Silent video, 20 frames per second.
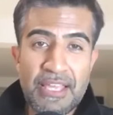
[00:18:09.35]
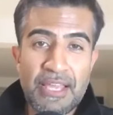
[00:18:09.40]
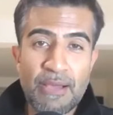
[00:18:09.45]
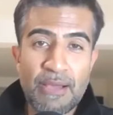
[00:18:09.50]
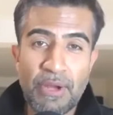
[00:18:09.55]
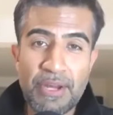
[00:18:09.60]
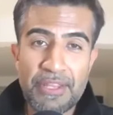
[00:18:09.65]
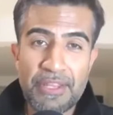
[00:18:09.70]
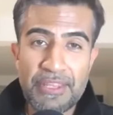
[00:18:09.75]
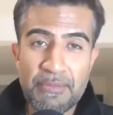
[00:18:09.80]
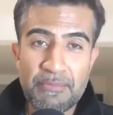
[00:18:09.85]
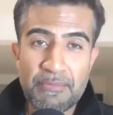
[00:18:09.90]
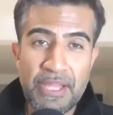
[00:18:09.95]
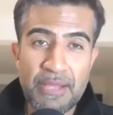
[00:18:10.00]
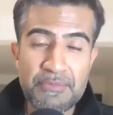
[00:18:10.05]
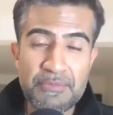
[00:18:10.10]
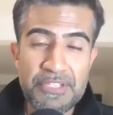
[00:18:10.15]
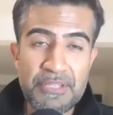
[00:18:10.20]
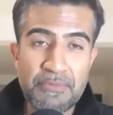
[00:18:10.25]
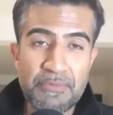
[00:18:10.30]
One of them
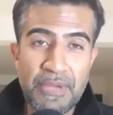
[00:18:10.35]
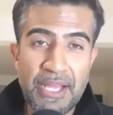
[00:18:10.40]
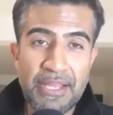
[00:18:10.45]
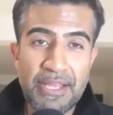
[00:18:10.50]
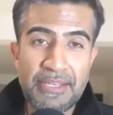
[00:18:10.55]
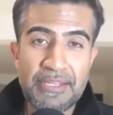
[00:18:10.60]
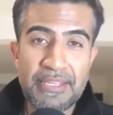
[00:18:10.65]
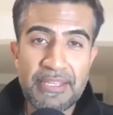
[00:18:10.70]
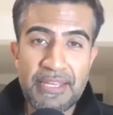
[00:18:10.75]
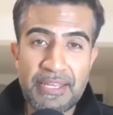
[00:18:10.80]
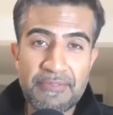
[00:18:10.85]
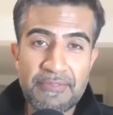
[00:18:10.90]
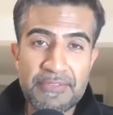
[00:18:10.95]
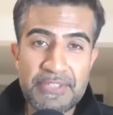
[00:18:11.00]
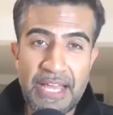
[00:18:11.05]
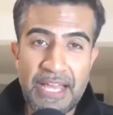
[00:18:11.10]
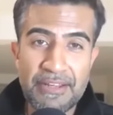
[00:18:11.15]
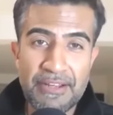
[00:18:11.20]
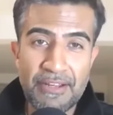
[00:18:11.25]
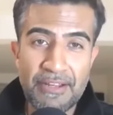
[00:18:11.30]
comes to mind. He lives
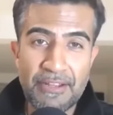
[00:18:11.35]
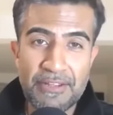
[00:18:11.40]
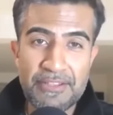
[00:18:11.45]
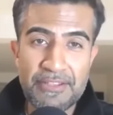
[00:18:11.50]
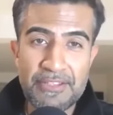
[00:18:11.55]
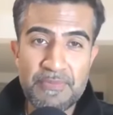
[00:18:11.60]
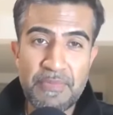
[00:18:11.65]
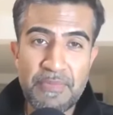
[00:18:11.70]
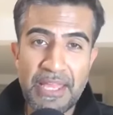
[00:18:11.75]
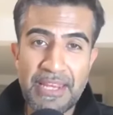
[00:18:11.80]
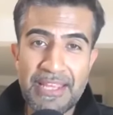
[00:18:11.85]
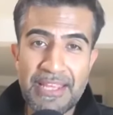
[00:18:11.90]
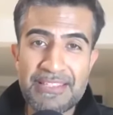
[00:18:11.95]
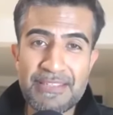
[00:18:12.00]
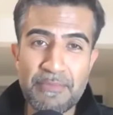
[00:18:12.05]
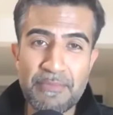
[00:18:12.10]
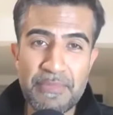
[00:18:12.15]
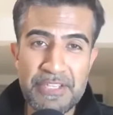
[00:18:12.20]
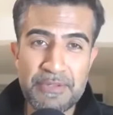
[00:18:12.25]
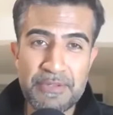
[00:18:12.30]
out a lot in Spain.
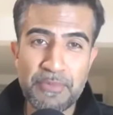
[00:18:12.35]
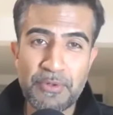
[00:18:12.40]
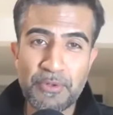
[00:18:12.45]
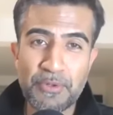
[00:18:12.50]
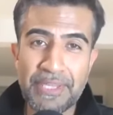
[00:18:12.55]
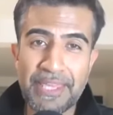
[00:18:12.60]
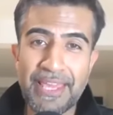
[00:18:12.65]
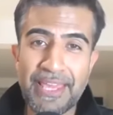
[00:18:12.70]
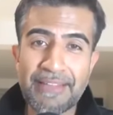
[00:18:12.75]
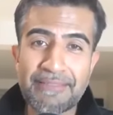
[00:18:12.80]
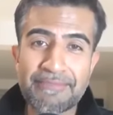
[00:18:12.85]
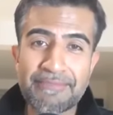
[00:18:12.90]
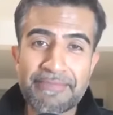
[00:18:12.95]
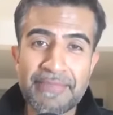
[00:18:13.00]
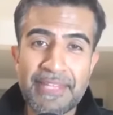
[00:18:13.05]
He's a miserable git.